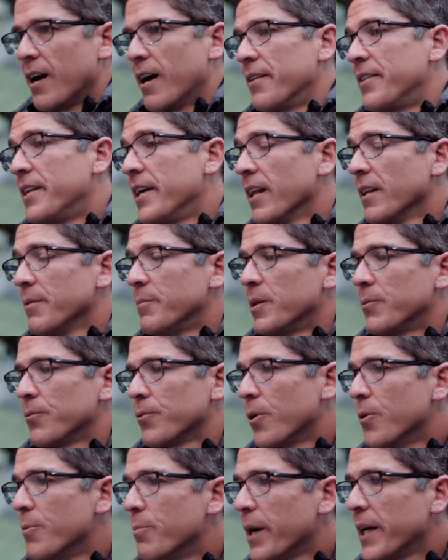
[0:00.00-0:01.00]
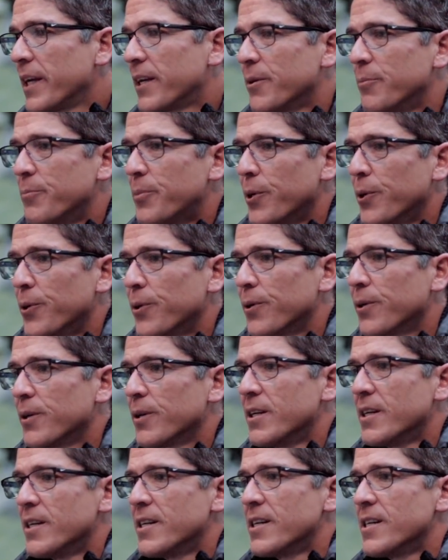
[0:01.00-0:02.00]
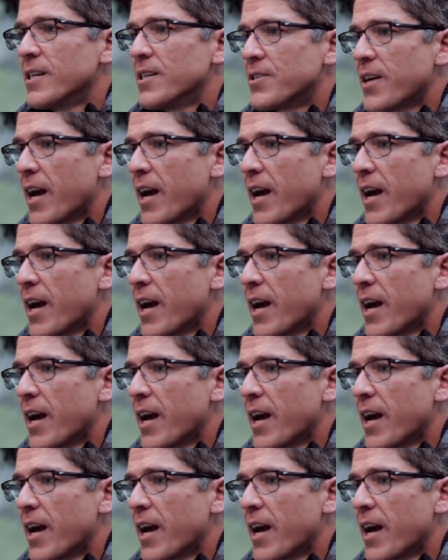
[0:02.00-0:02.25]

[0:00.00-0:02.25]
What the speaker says: The Element Roam bike computer is